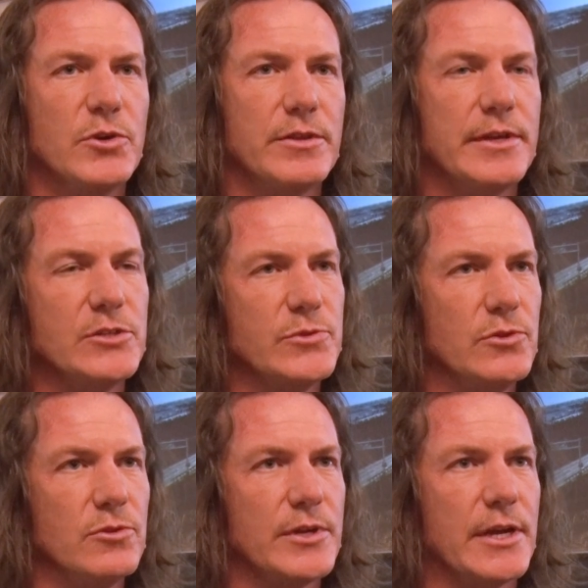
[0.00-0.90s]
One of the things we
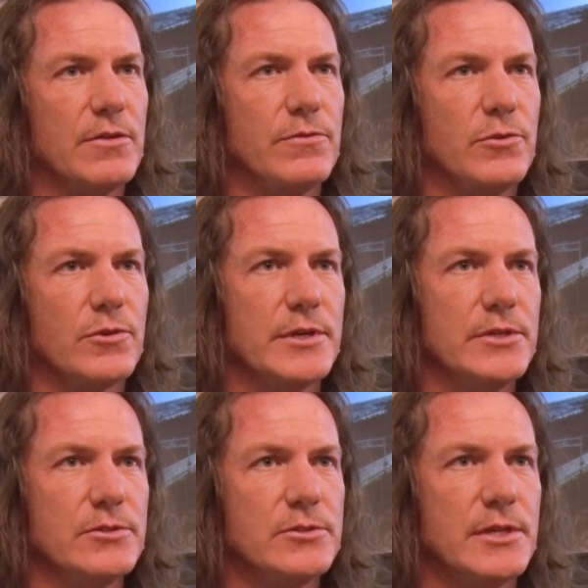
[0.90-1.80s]
do look out for
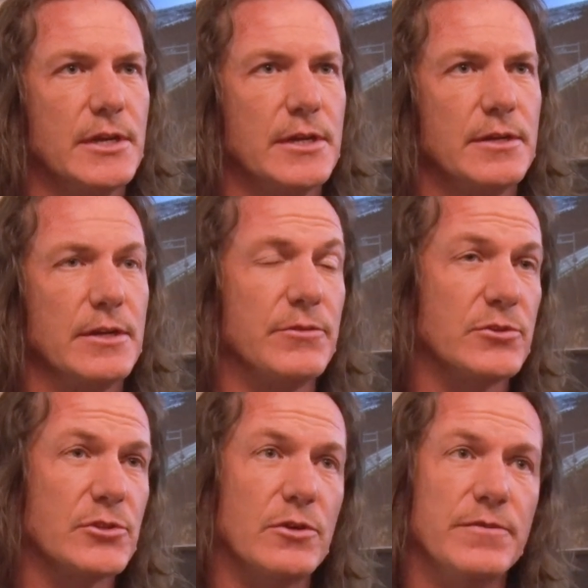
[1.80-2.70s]
is if
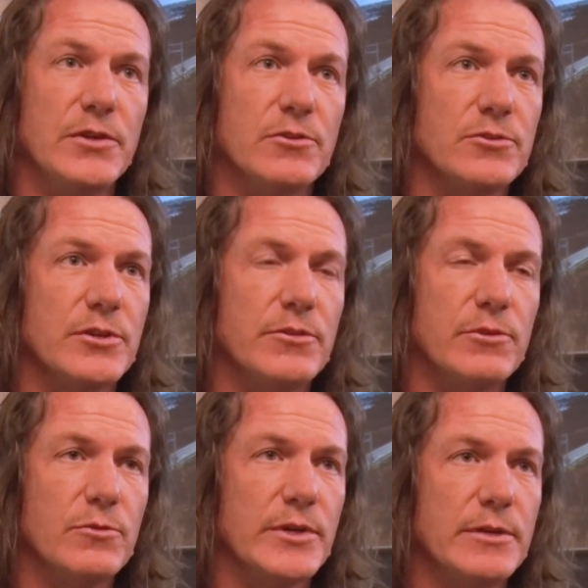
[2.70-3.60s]
there's stalled vehicles on the
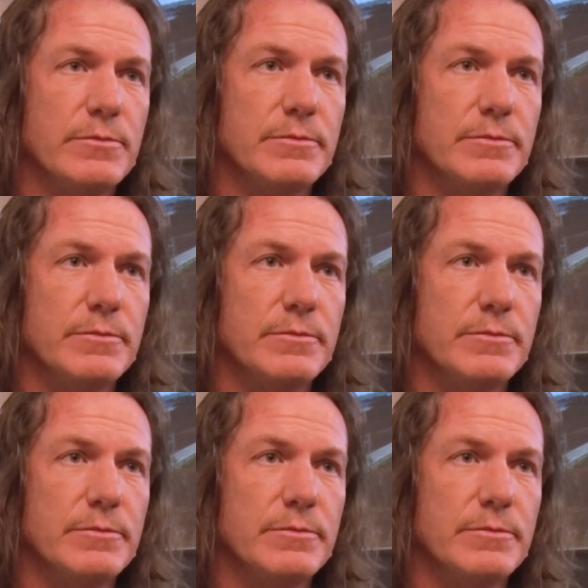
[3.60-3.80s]
roadway,